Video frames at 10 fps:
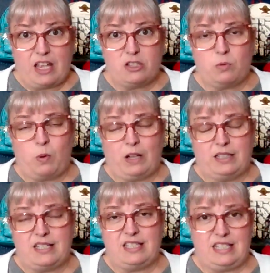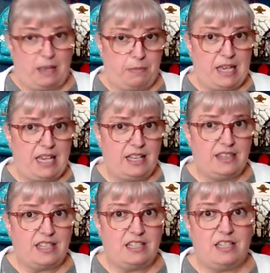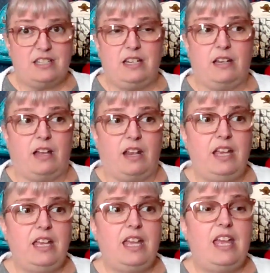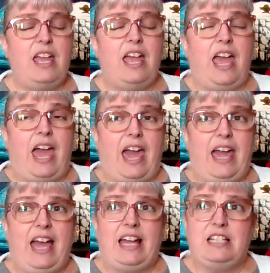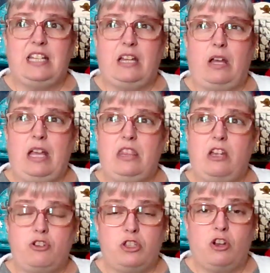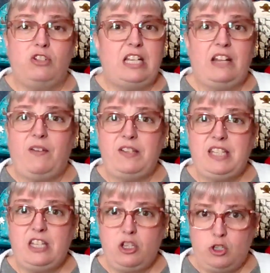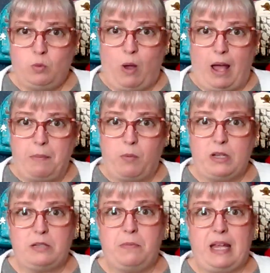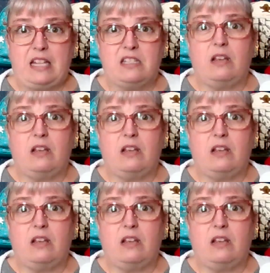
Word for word: as well as Debbie, the Disney Nana. And there's 13 of us in this swap, which means